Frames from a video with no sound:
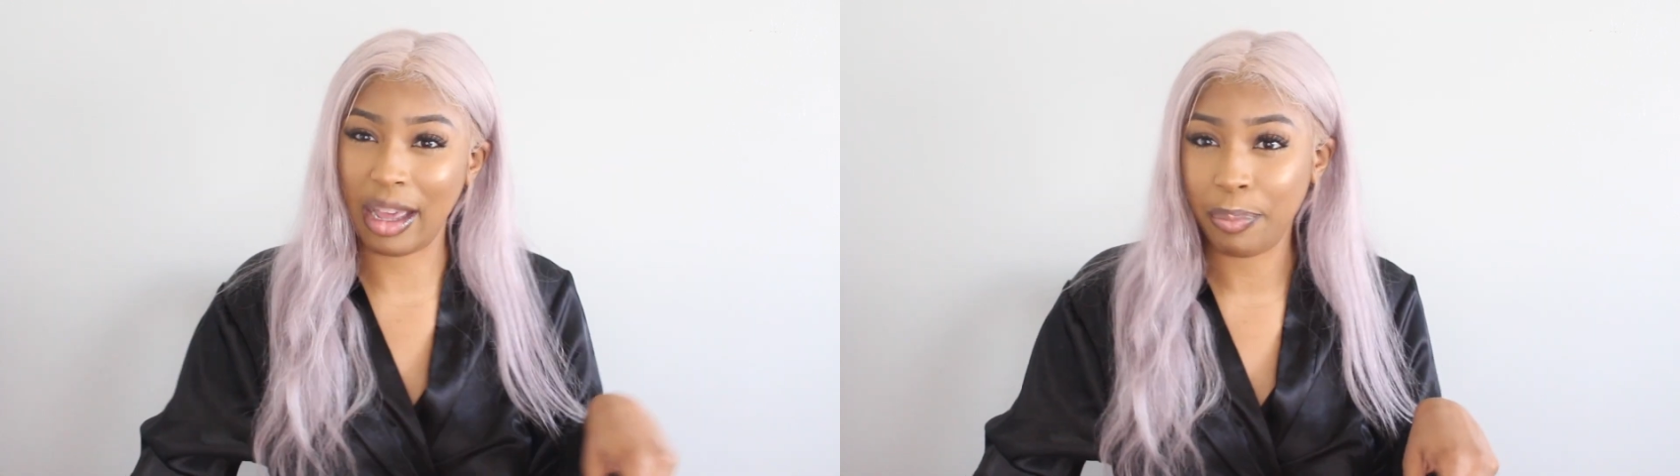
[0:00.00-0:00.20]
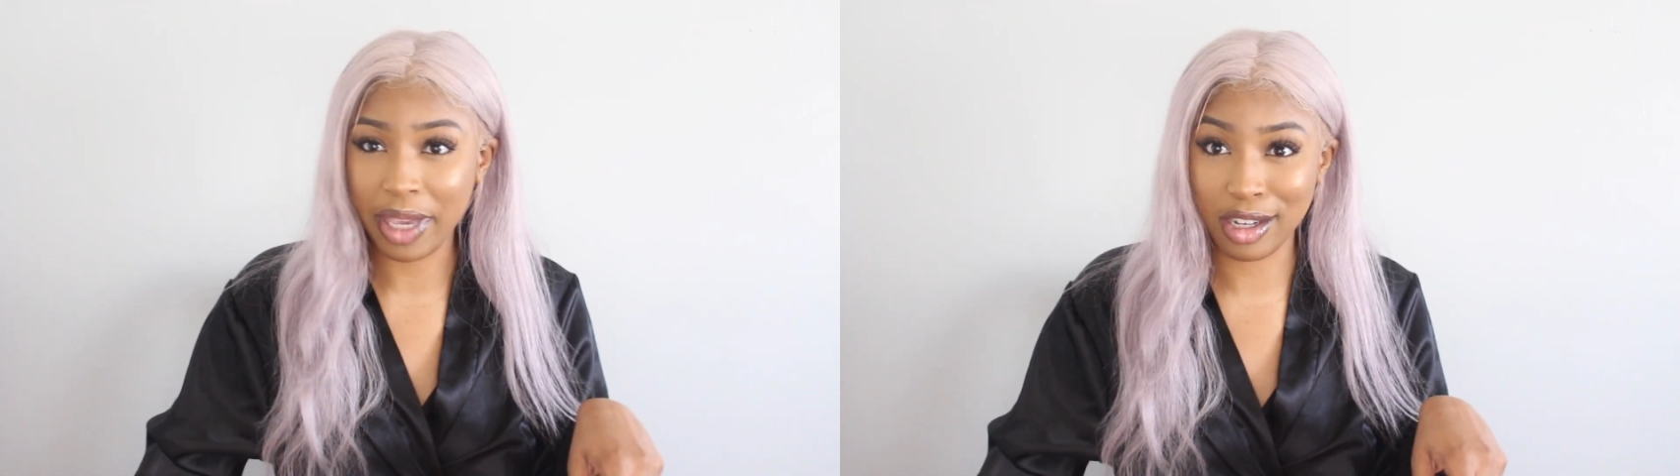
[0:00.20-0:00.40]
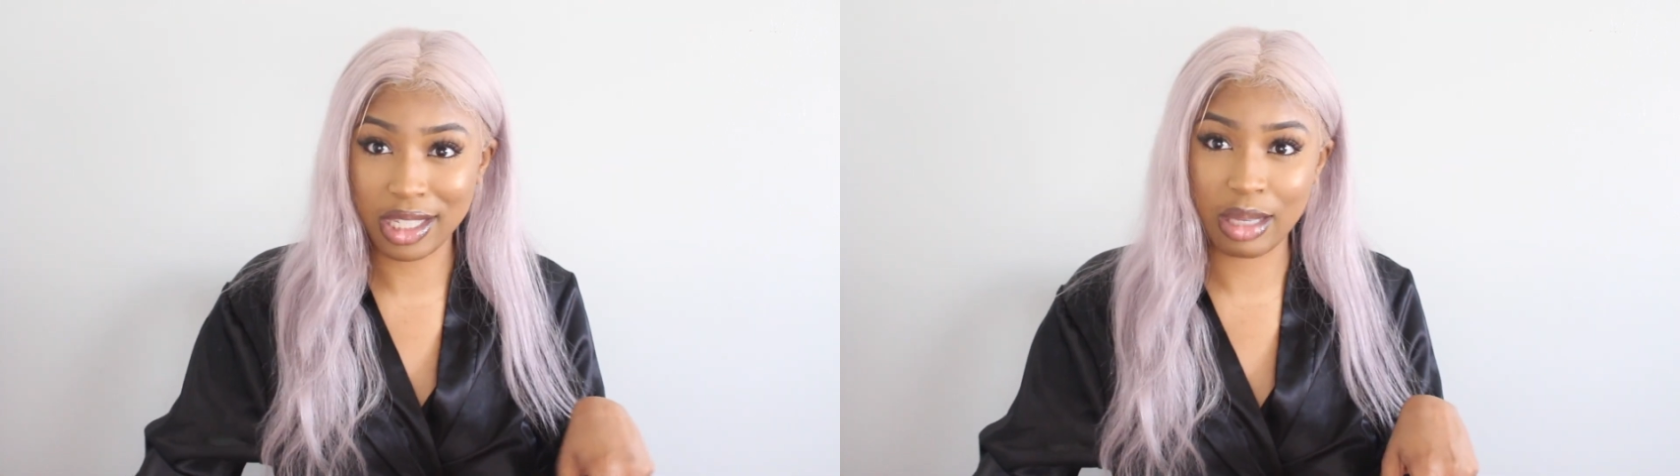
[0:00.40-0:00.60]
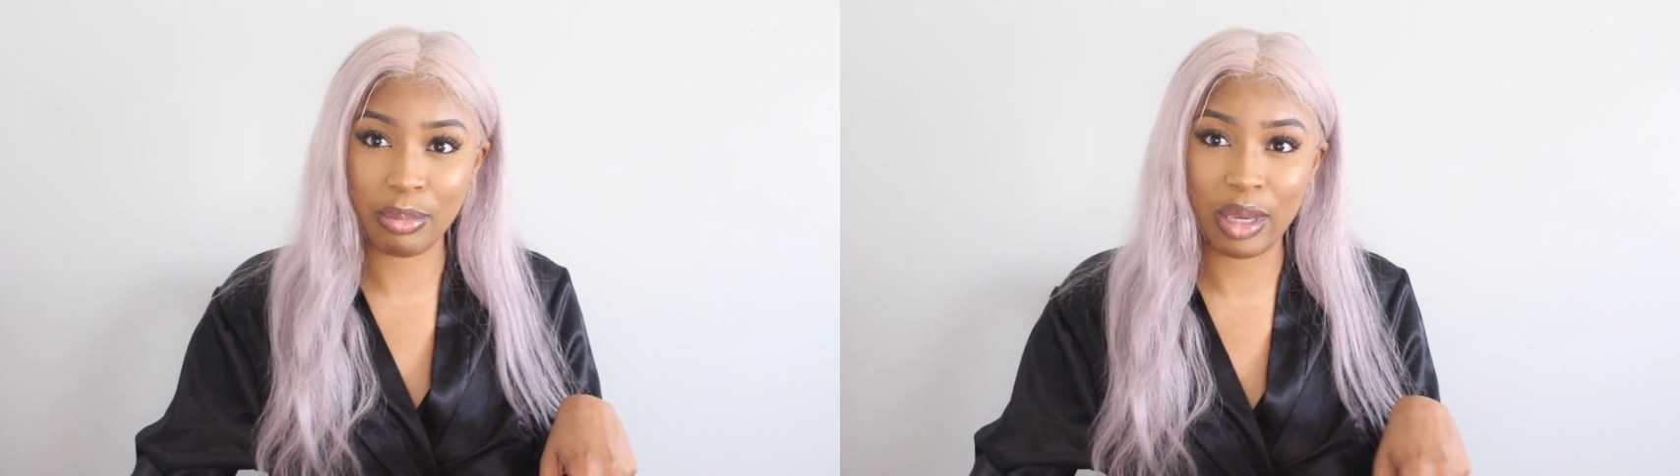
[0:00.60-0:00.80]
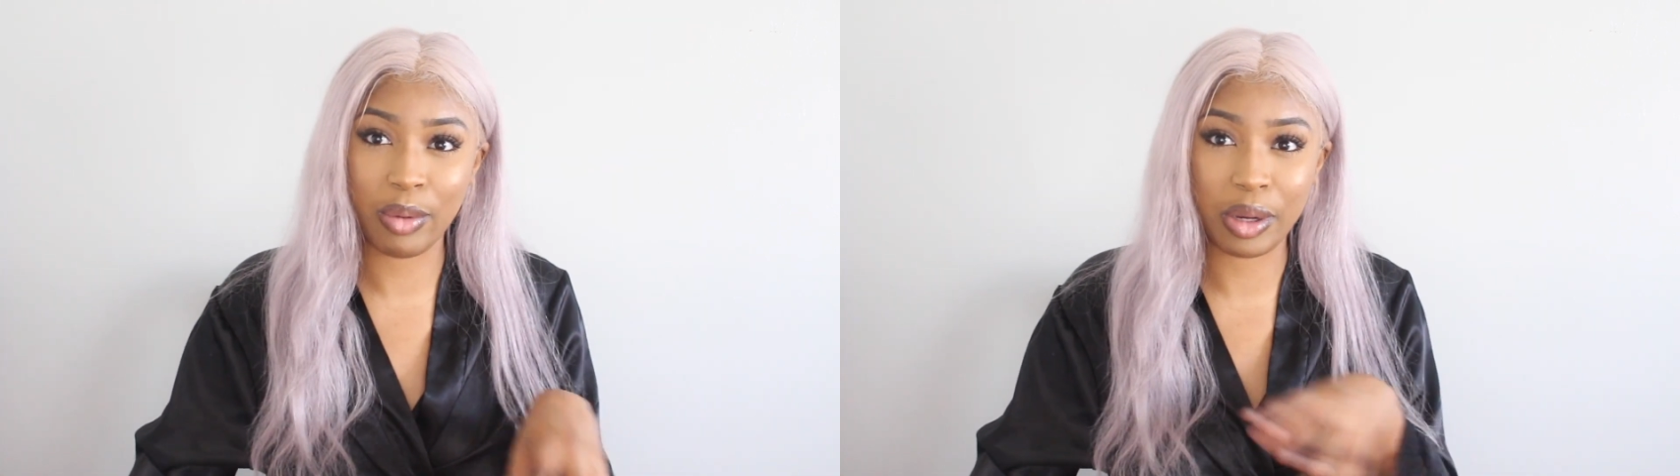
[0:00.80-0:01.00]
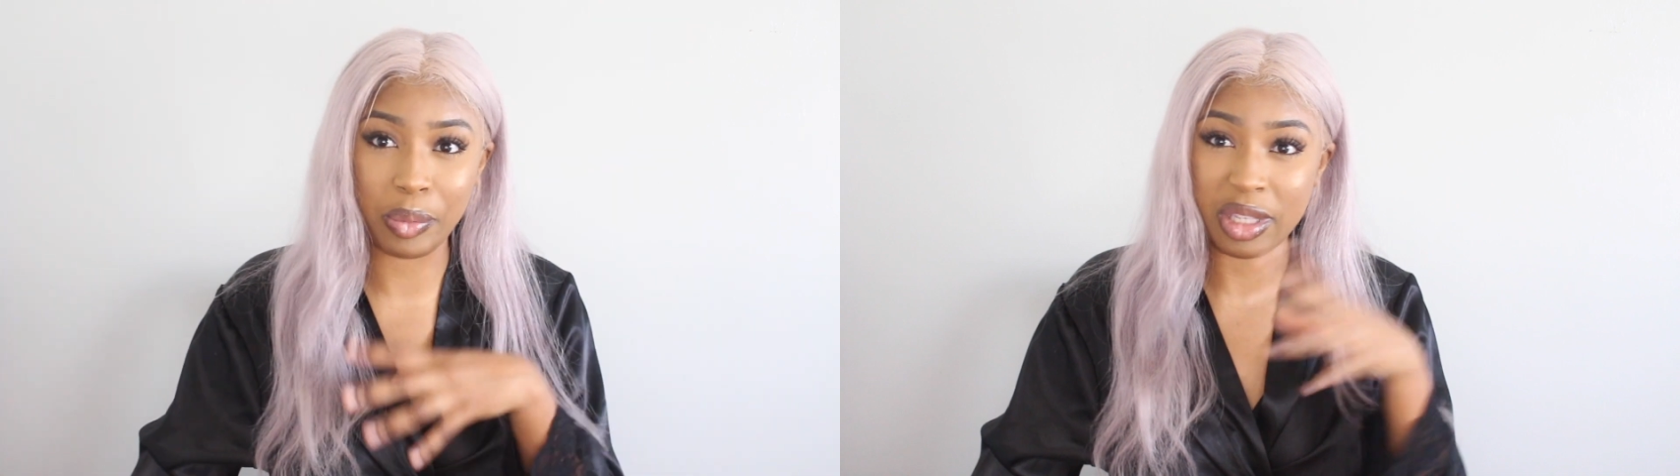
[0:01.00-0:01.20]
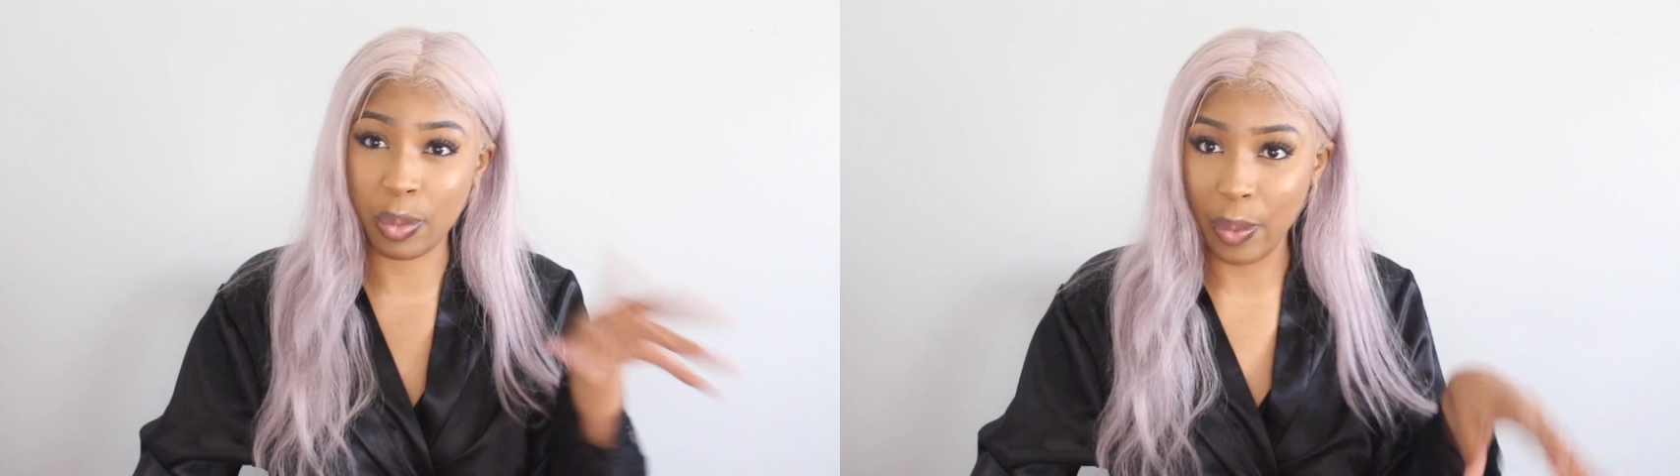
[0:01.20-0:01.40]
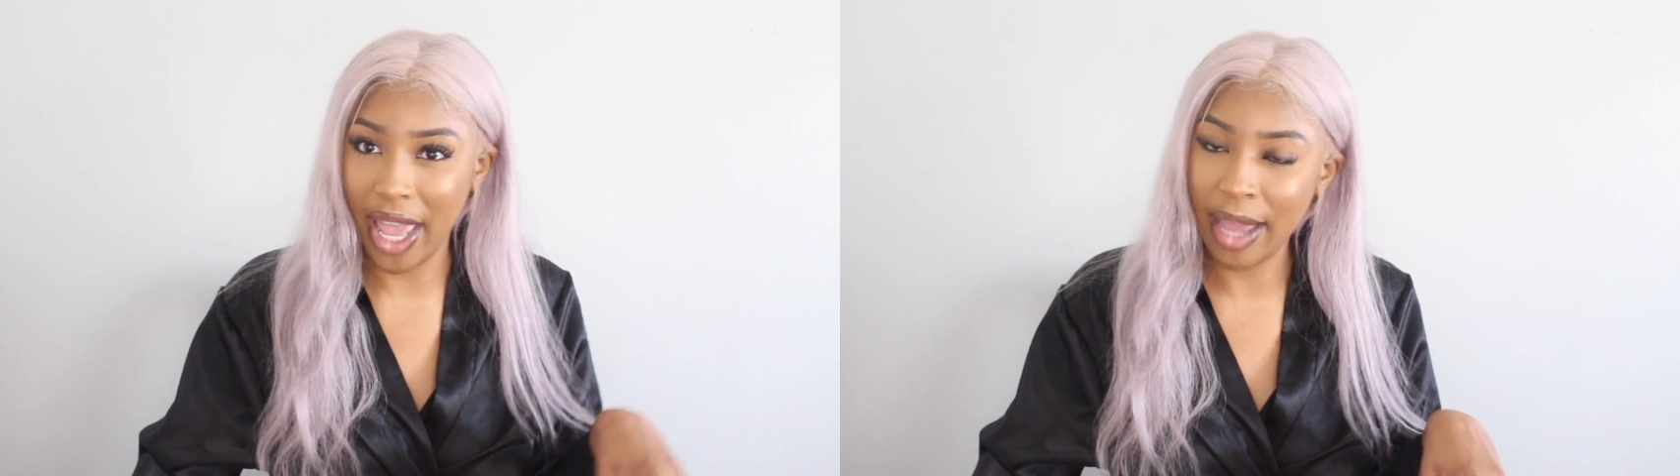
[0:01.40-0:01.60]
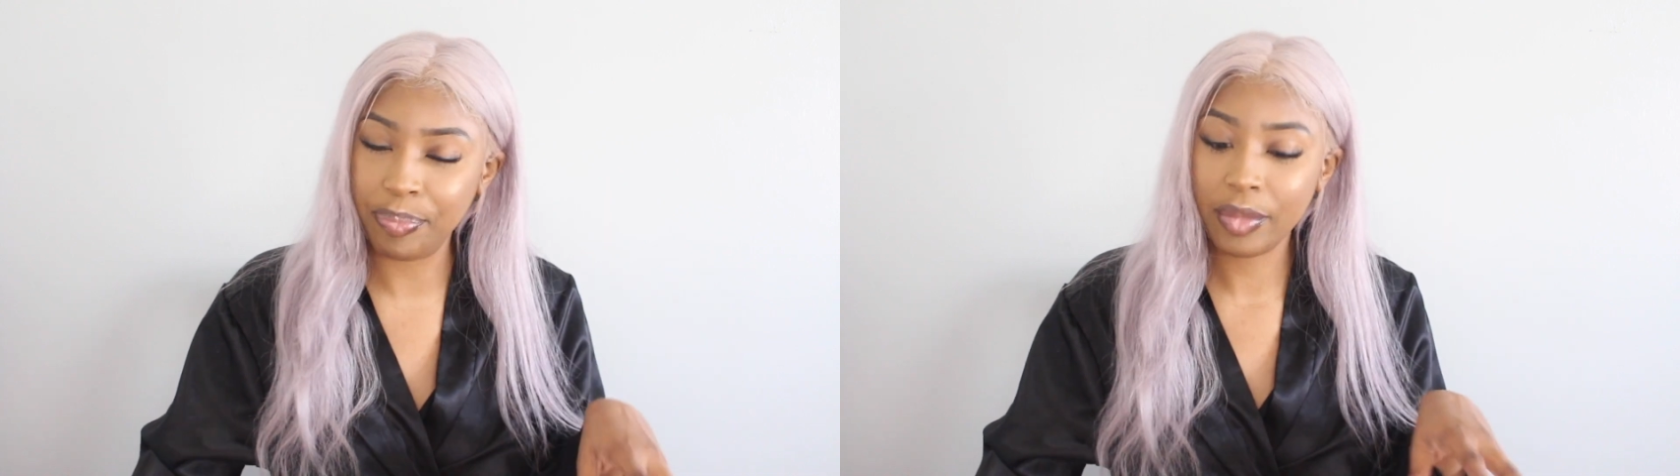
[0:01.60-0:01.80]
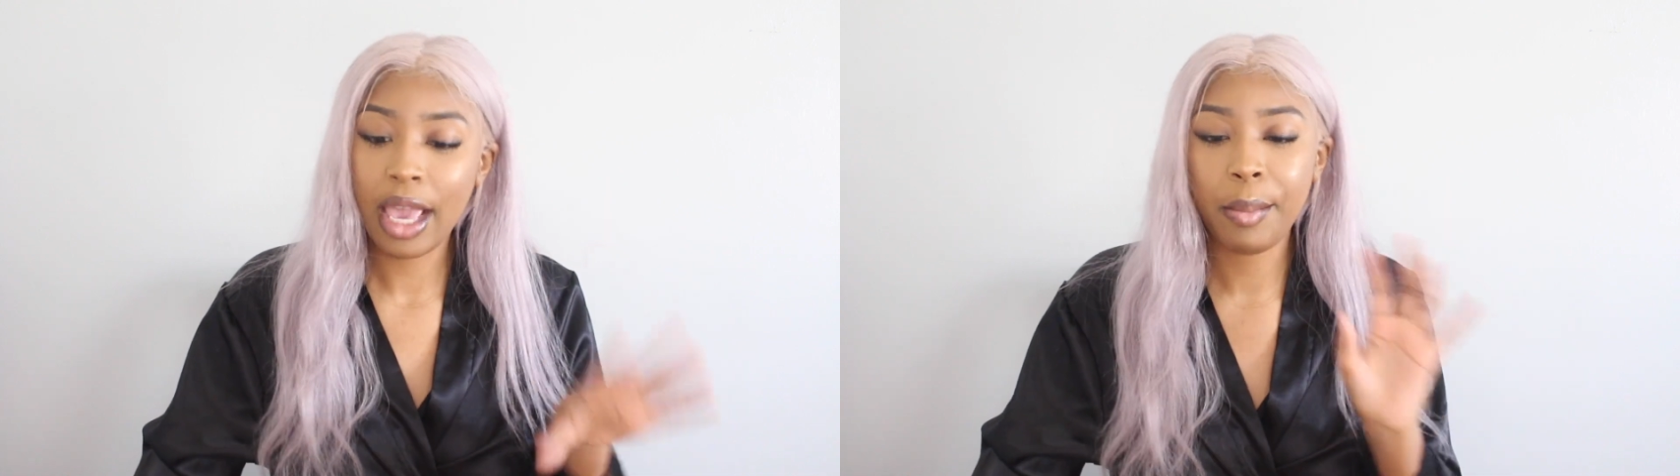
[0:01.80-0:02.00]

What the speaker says: appeared to be when it was wet,